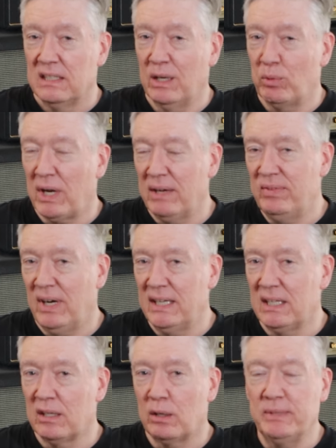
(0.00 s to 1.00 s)
Now, what I
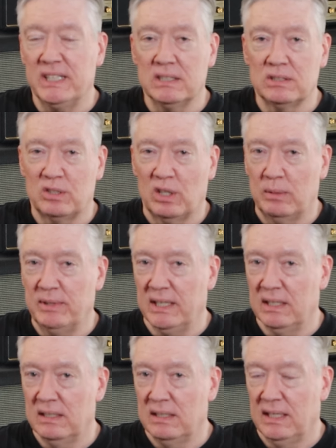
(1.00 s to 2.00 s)
find a little bit
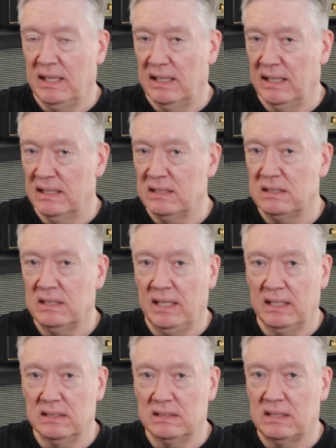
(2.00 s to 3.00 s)
disturbing in this
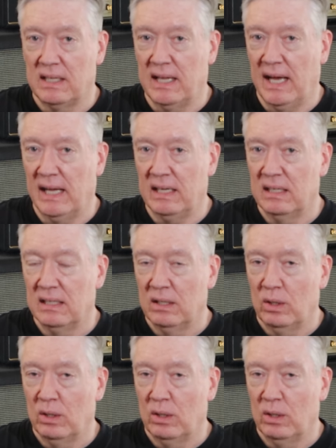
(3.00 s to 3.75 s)
is that